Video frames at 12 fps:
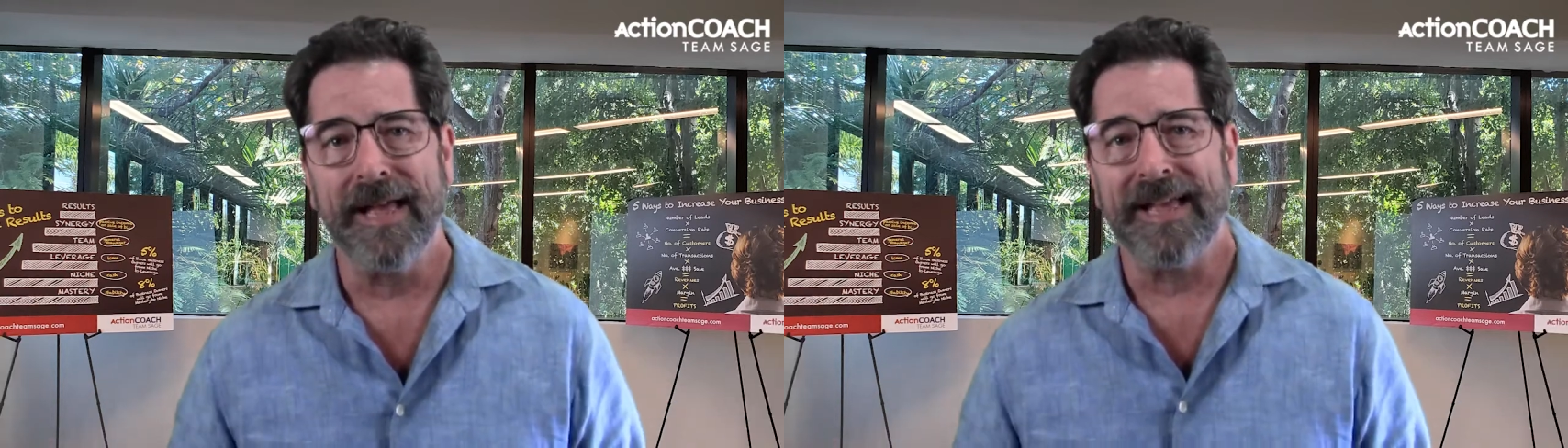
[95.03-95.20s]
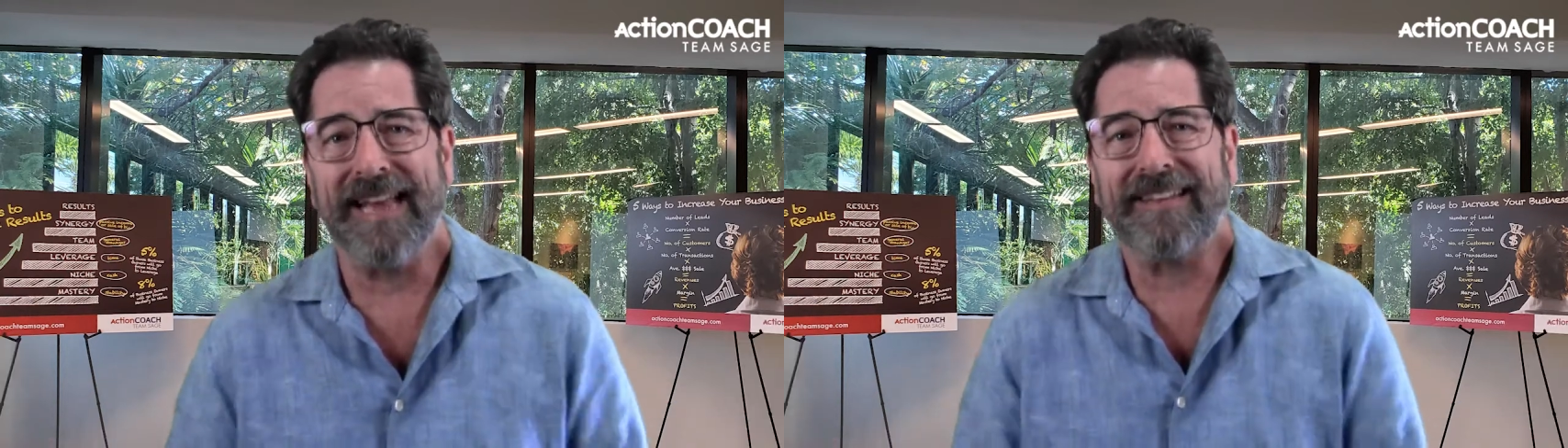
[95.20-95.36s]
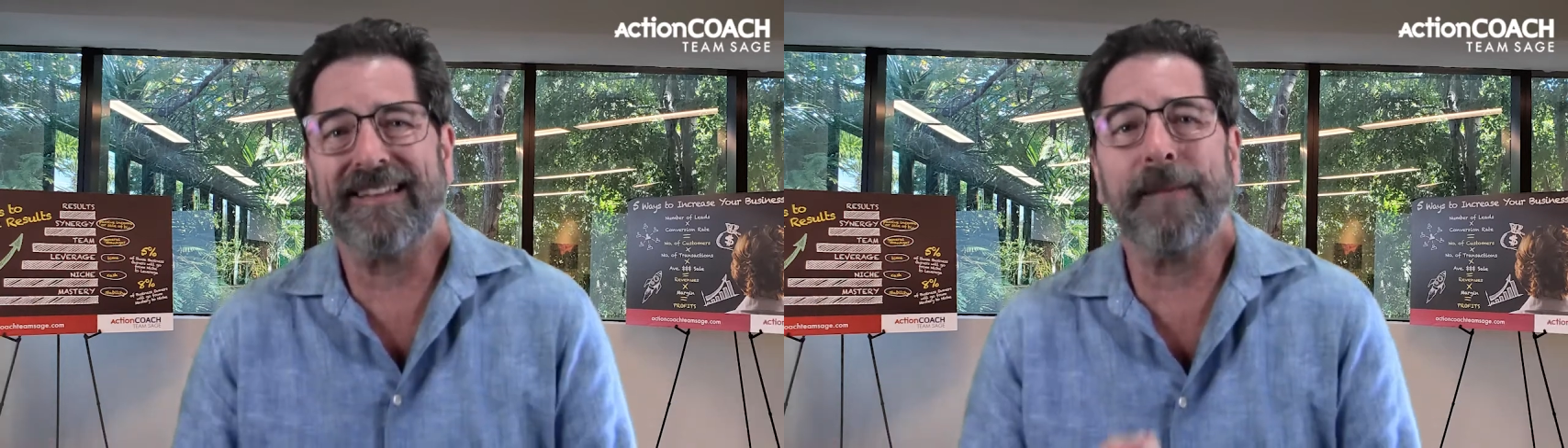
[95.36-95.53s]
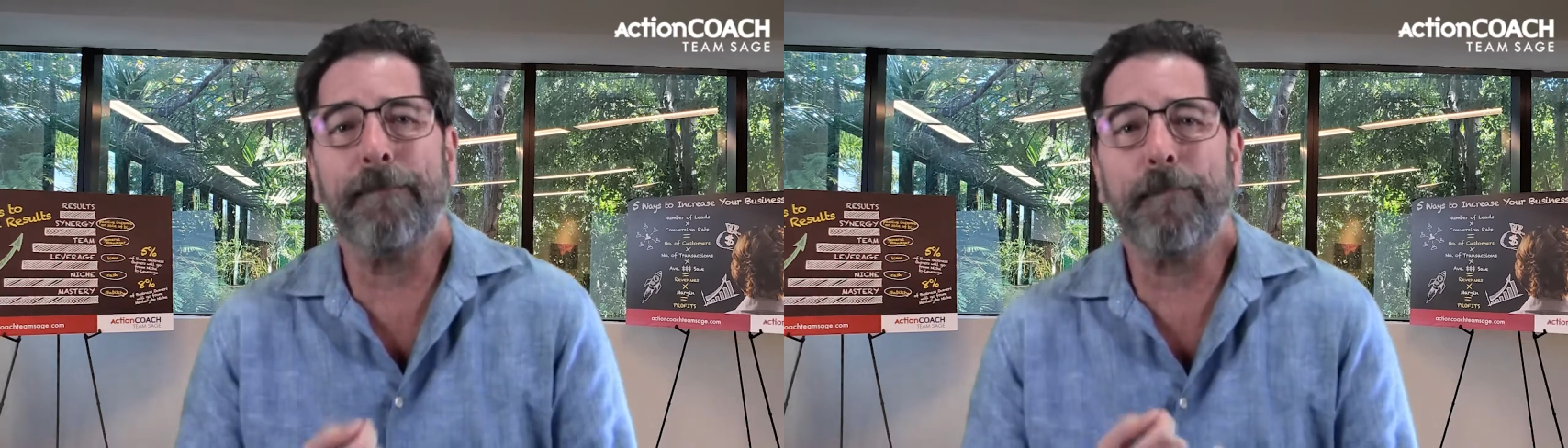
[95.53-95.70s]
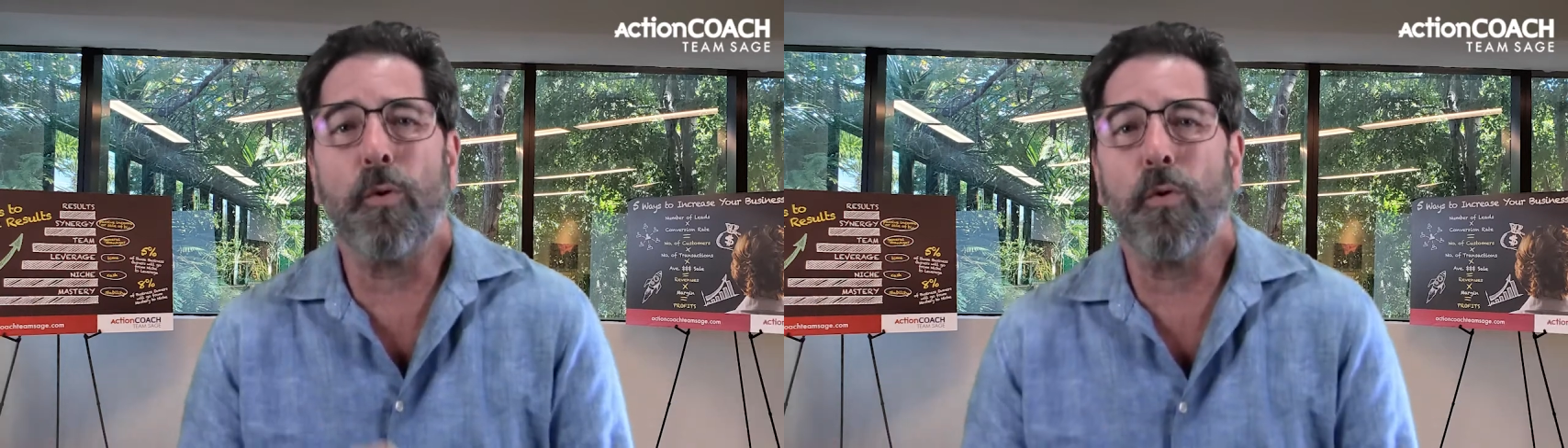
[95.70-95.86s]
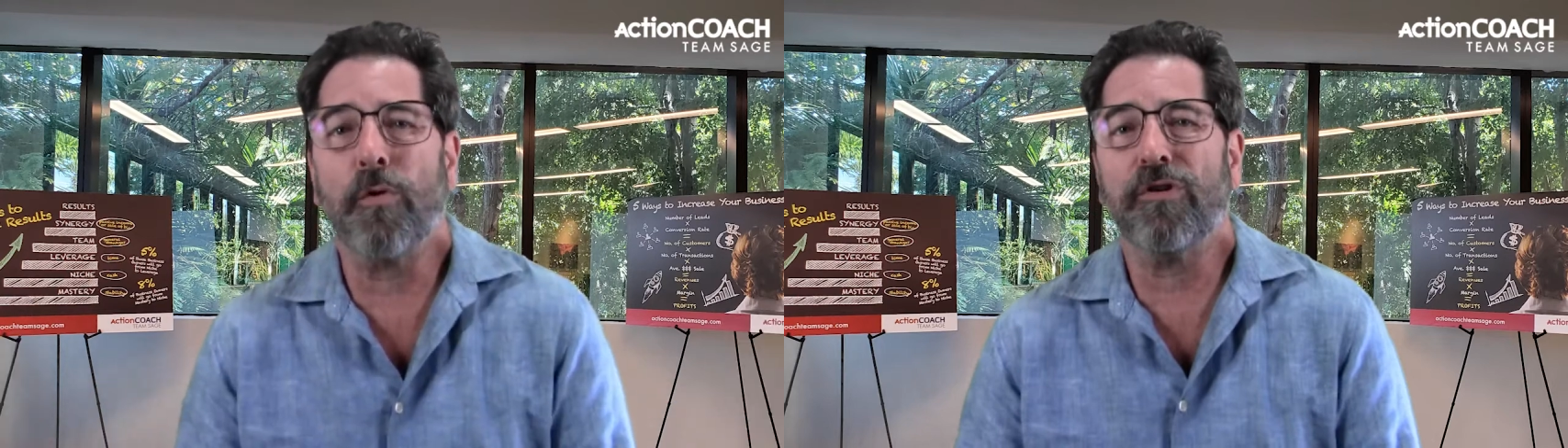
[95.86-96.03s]
It's an
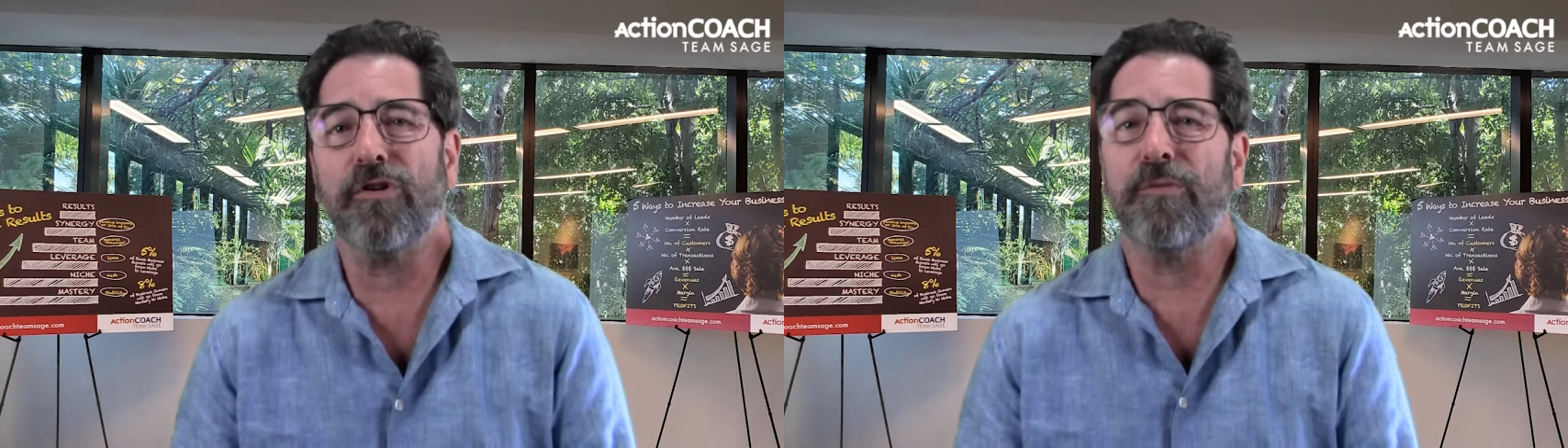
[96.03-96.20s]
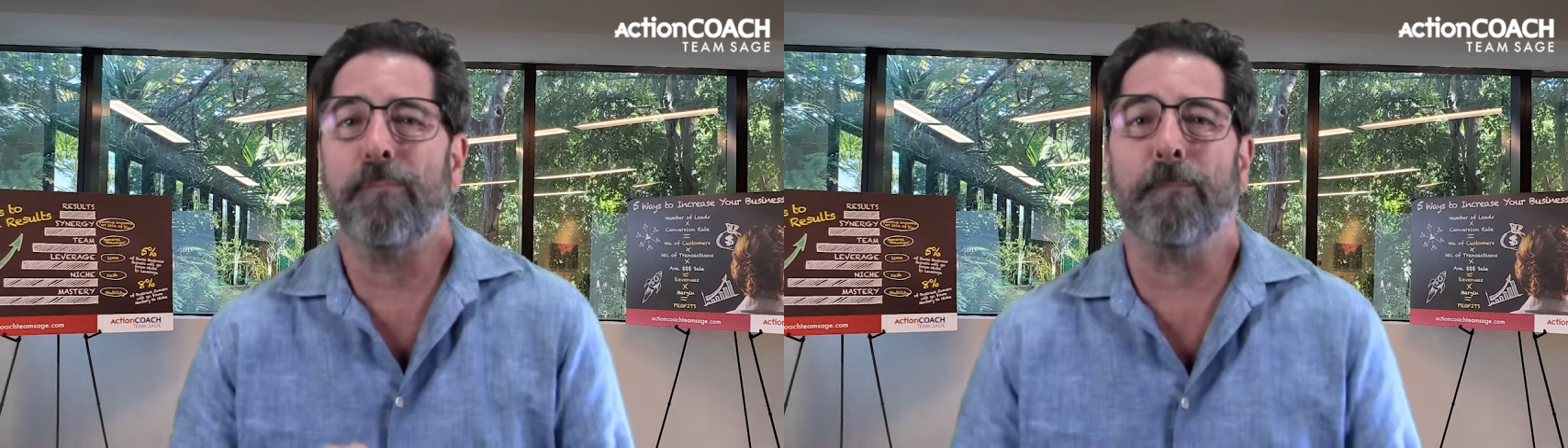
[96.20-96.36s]
important